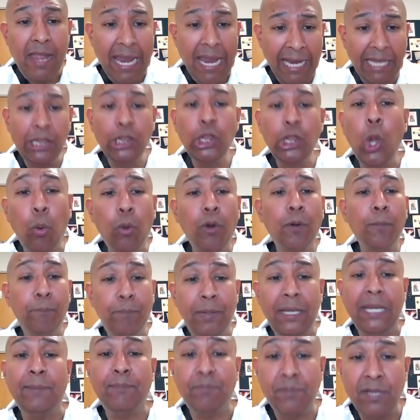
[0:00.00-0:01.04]
a lower
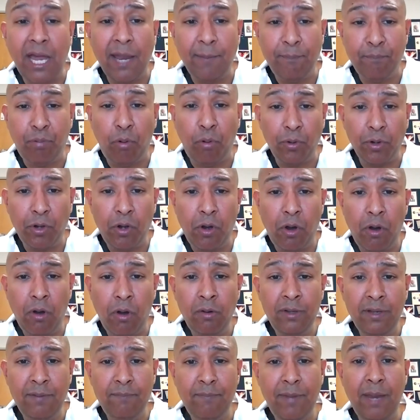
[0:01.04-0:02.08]
PEEP type
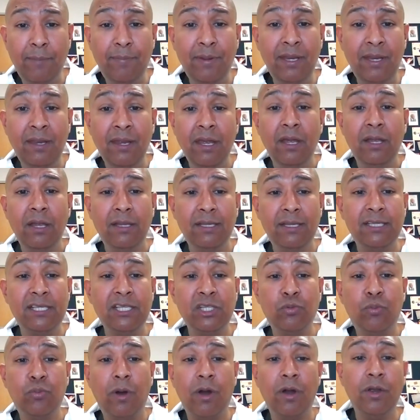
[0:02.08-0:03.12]
protocol, and maybe this
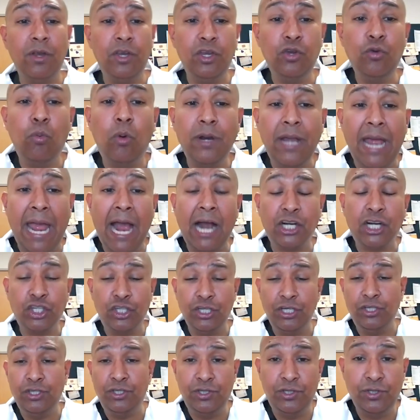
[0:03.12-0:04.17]
is where you want to
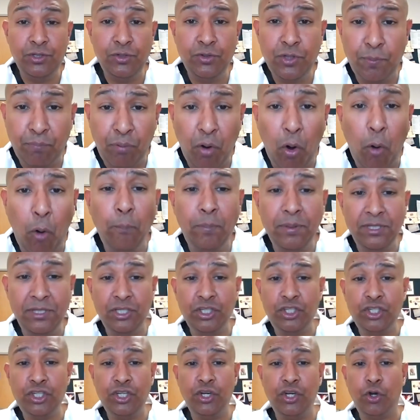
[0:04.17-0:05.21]
actually do the prone
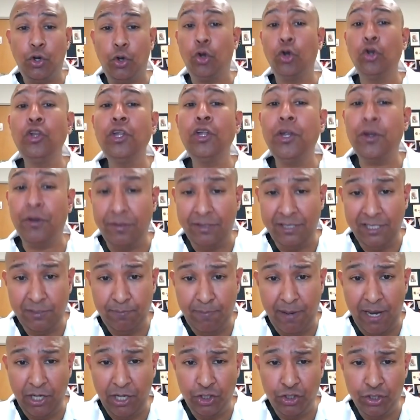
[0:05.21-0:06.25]
position earlier in these
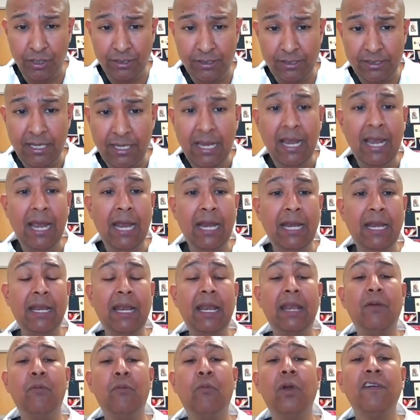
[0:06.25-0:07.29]
patients.
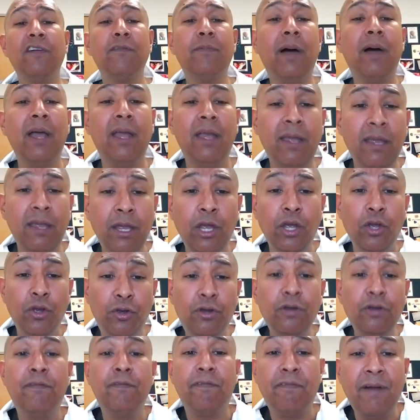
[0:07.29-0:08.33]
And one of my
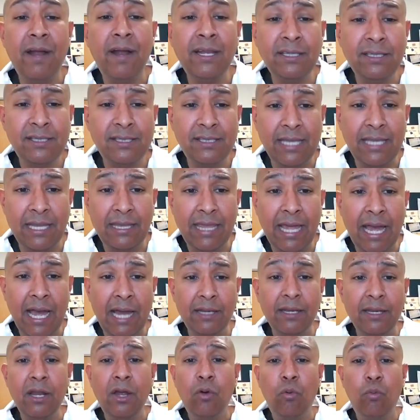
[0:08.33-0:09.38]
good friends said
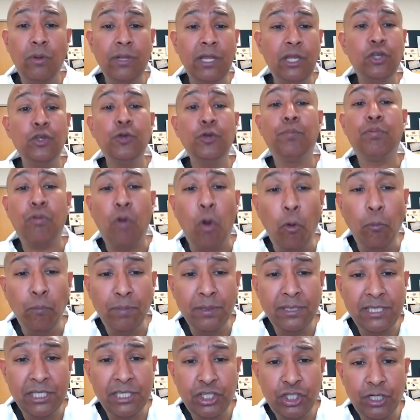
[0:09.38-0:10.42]
that when they do prone
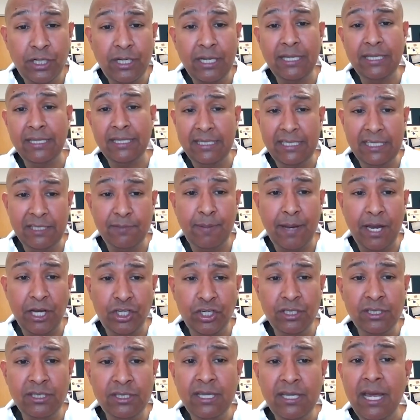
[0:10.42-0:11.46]
position in these
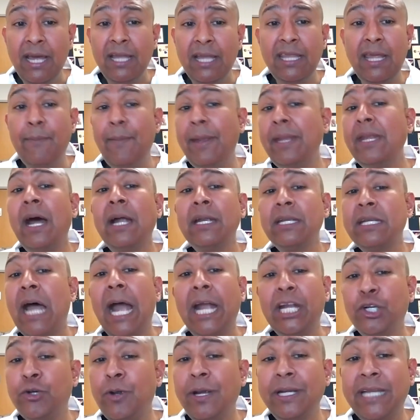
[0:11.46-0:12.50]
patients, they may not
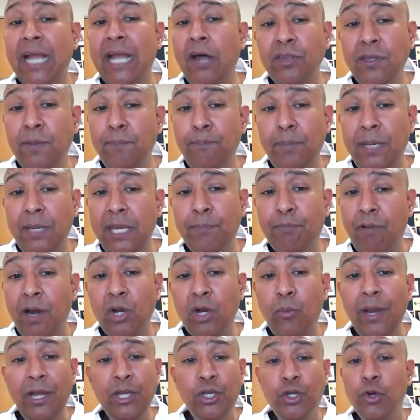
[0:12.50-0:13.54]
titrate down the PEEP right
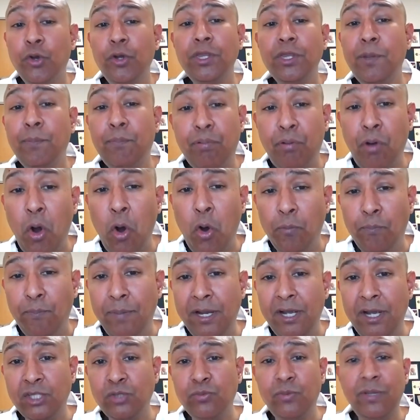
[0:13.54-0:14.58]
away during the prone,
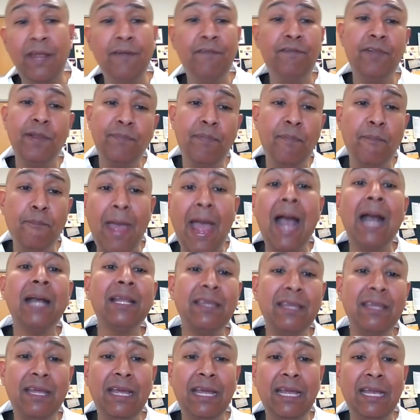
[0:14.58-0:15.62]
because when they flip them
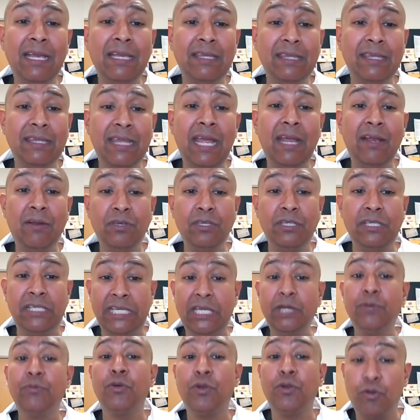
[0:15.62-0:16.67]
back, they
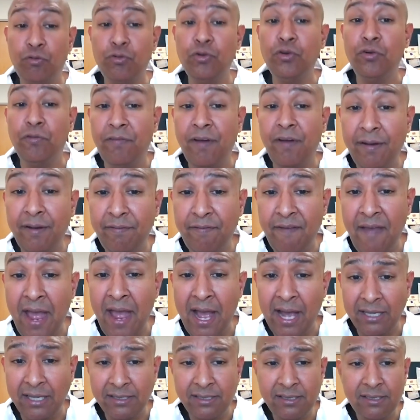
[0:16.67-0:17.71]
de-recruit very
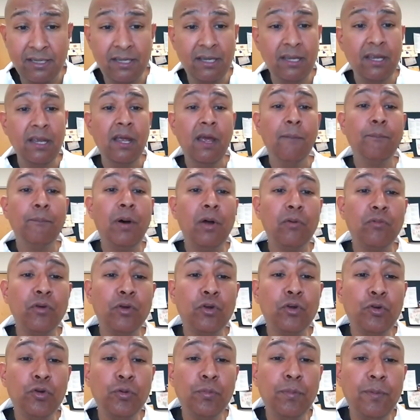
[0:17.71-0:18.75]
fast. But
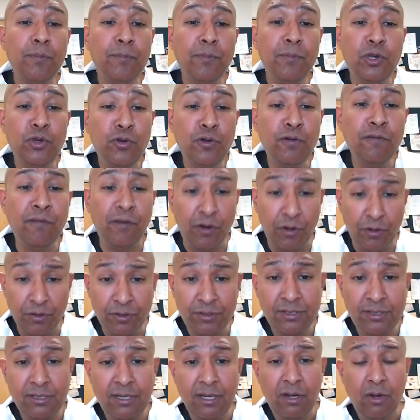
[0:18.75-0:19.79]
recruitment
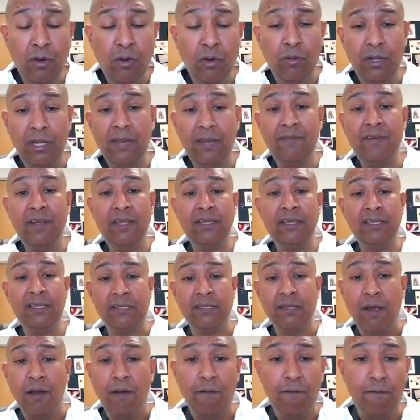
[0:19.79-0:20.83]
maneuvers, giving
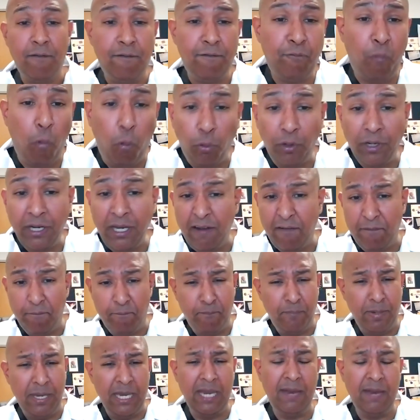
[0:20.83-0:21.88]
this 40
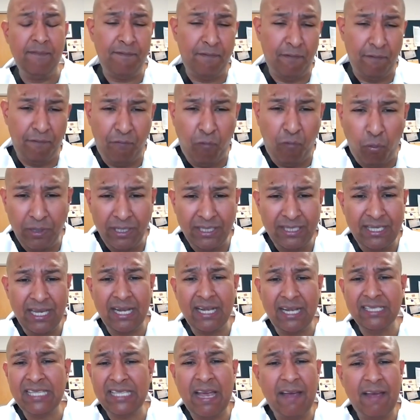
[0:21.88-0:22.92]
of PEEP for 40
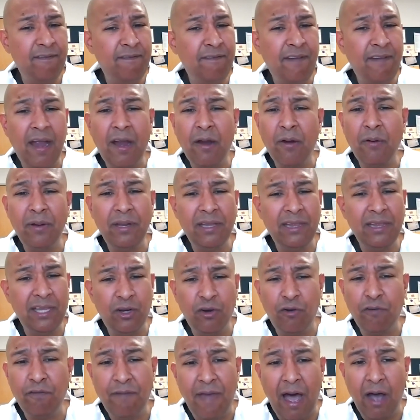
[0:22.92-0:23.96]
seconds have very
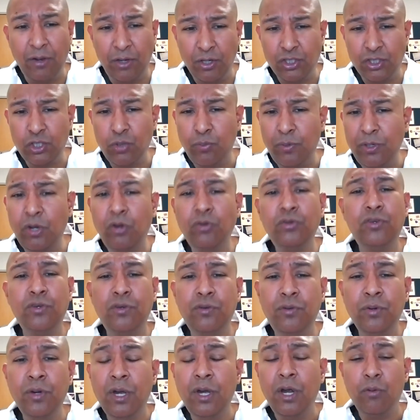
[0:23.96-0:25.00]
little value. So we don't
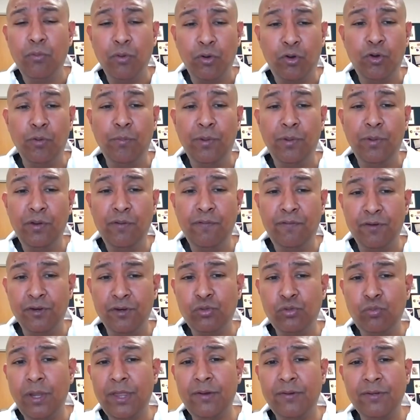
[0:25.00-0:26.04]
do recruitment
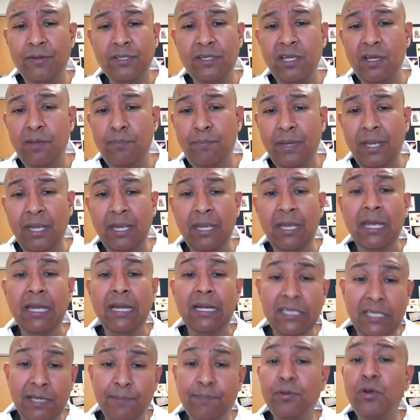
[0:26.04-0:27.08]
maneuvers, whether it's going to be
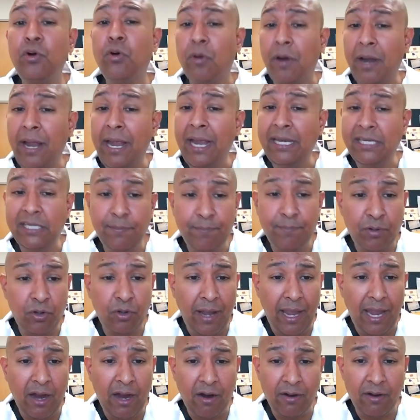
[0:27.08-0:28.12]
typical or
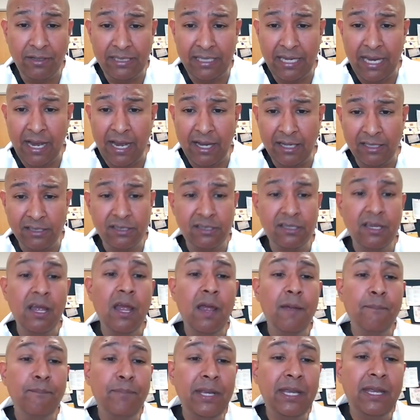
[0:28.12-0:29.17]
atypical ARDS.
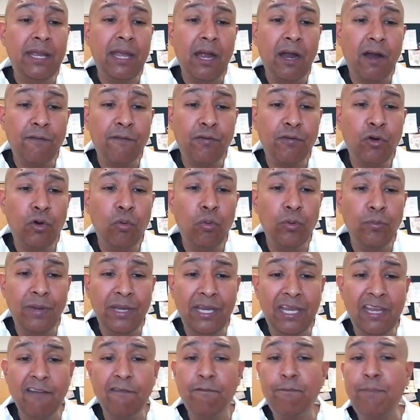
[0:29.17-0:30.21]
Be careful when
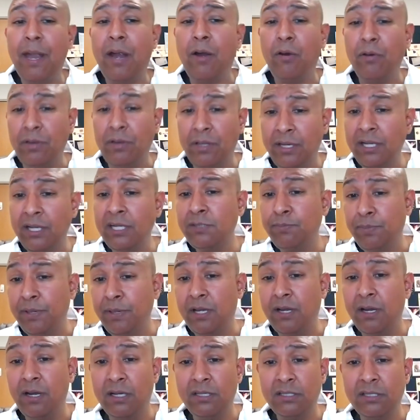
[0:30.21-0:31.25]
we give paralytics
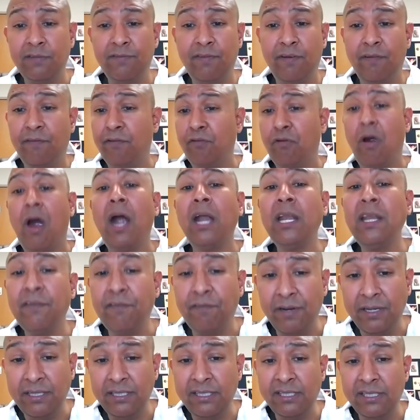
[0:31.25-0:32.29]
because of a variety
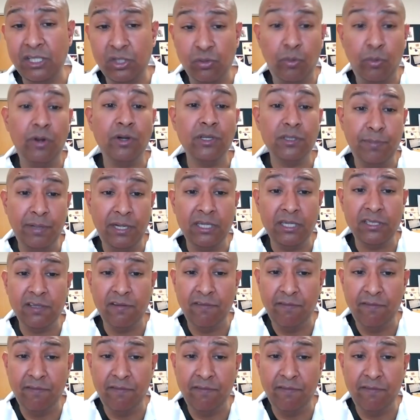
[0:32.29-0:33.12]
of reasons, as well as because